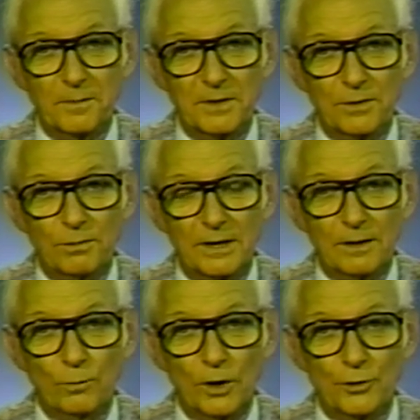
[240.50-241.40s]

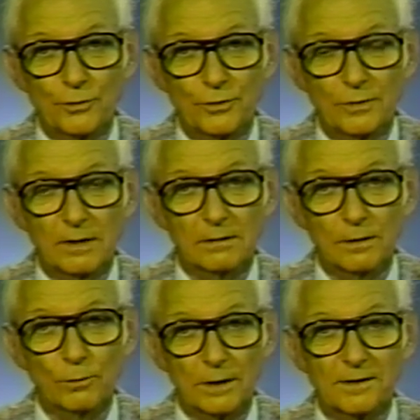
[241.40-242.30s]
between what you do here at
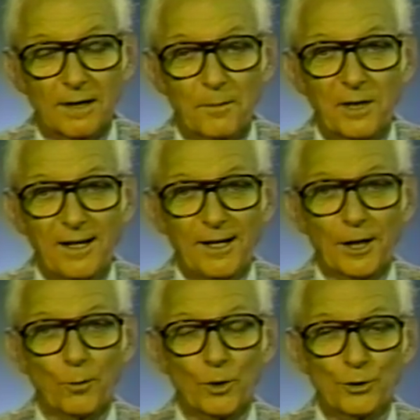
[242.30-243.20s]
the workshop
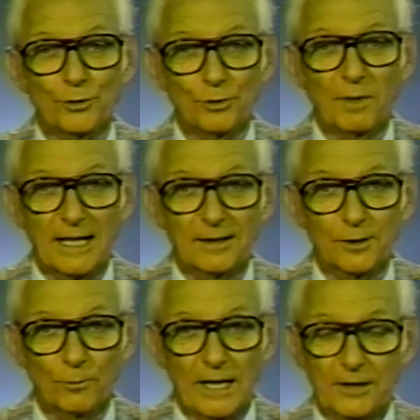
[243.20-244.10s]
and what you do back at
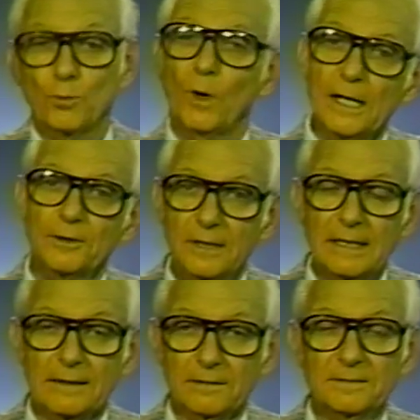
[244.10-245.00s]
the ranch. While you're
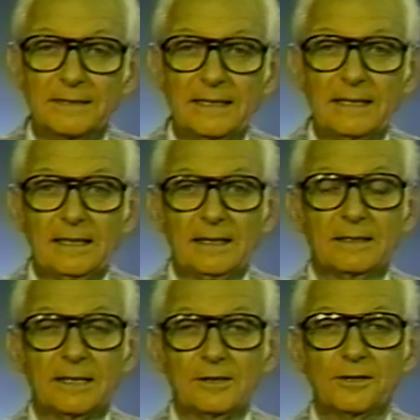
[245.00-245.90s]
here,
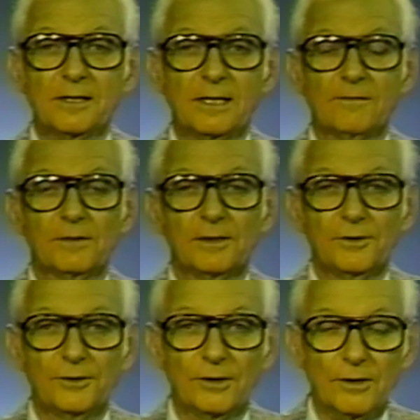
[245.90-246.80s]
tell yourself that
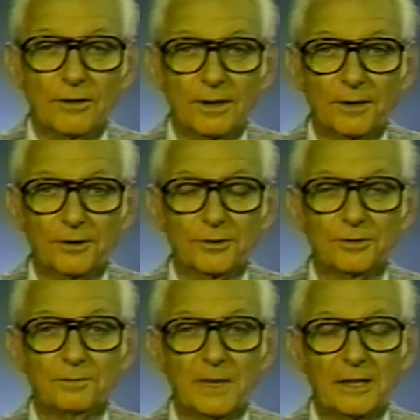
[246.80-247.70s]
you're going
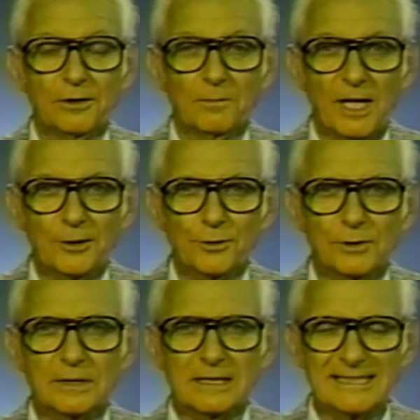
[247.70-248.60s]
to make your
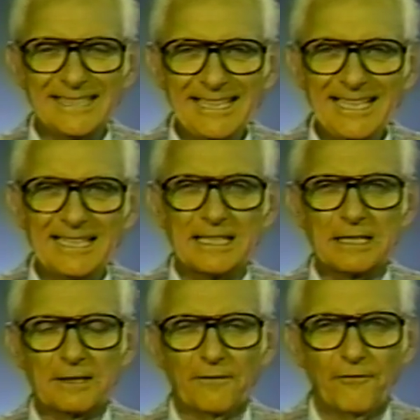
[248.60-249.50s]
modules as lean
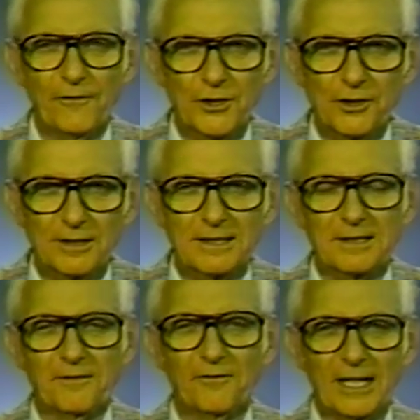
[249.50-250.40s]
and efficient
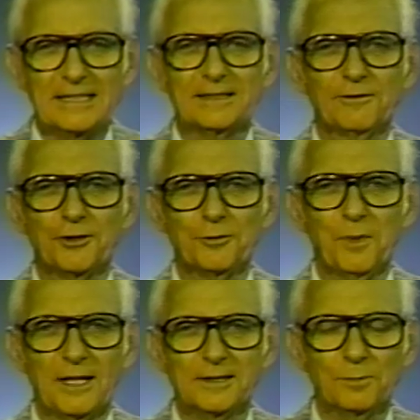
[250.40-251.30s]
and effective as you
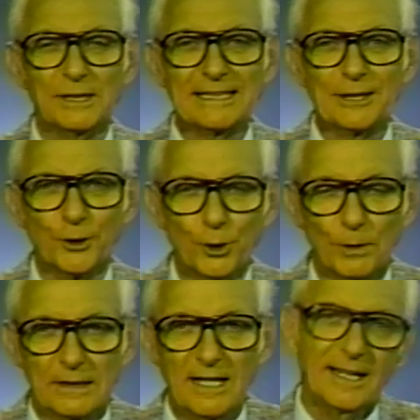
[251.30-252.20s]
possibly can do
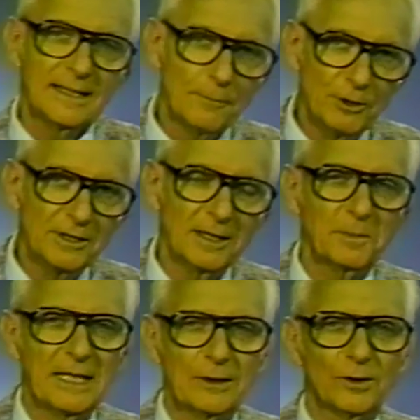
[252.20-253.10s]
it. And then when you get
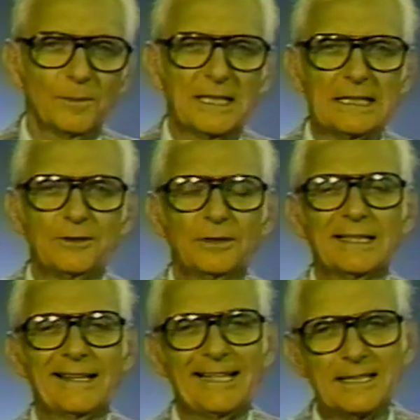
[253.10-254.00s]
back home again, you
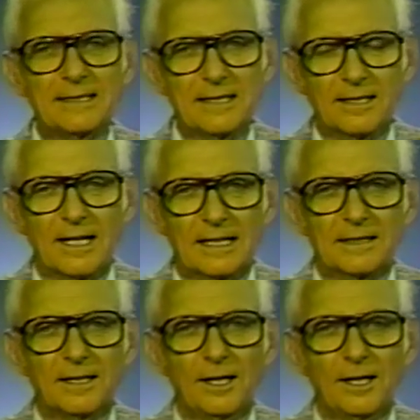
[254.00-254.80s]
can then decide